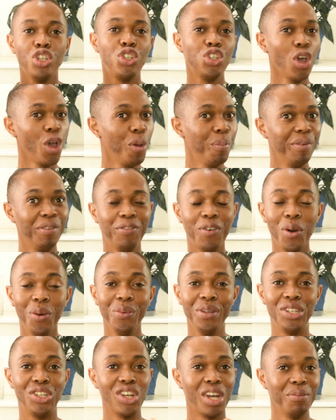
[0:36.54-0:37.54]
So before
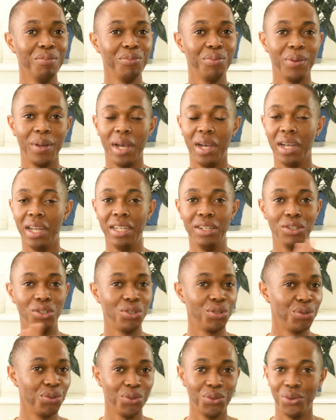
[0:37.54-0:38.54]
we jump
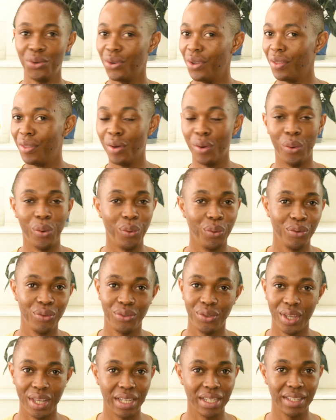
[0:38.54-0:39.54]
into the whole
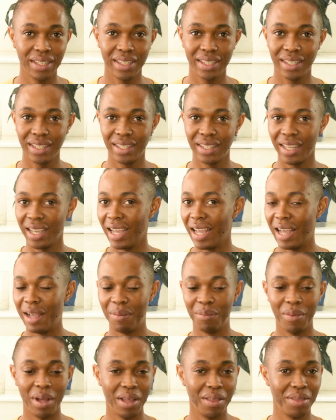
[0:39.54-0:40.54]
things
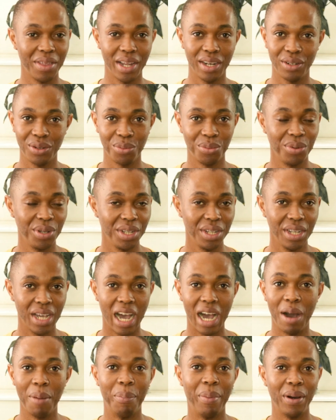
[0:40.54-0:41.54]
that we
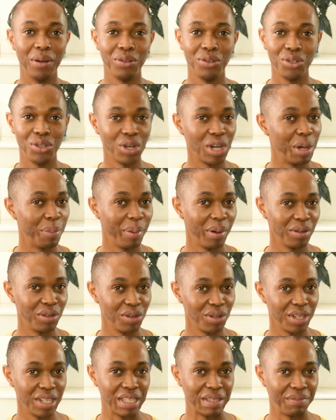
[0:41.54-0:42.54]
are about to talk about
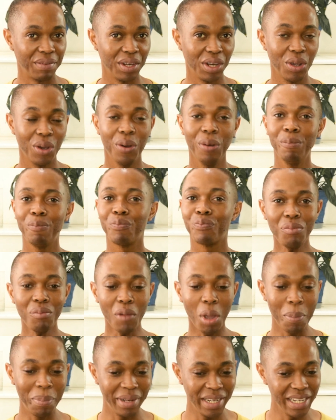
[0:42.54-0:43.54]
on this video,
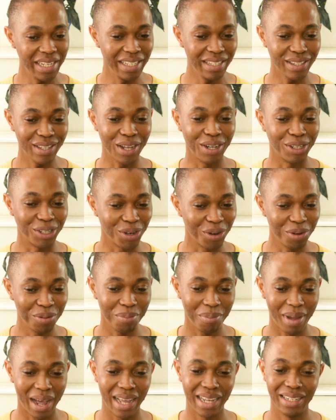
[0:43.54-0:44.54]
please
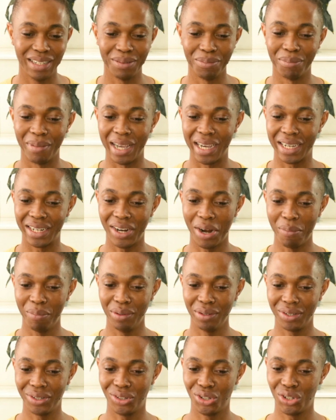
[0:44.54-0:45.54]
don't mind my
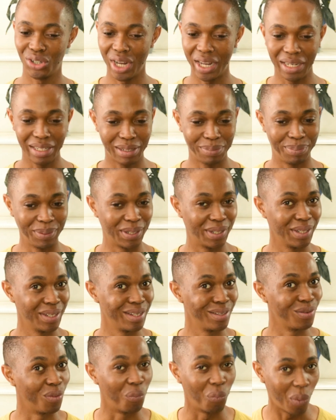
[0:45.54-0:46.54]
crumbled shirt
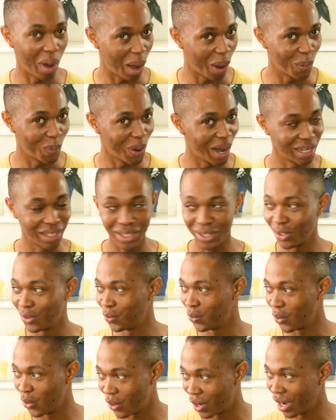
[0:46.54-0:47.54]
because wow, I
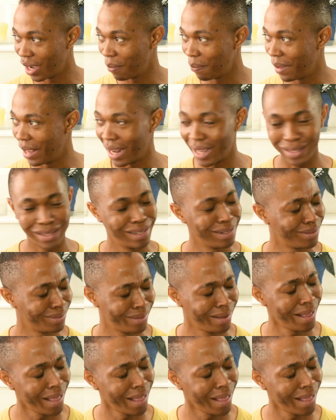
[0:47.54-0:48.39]
just woke up and I said,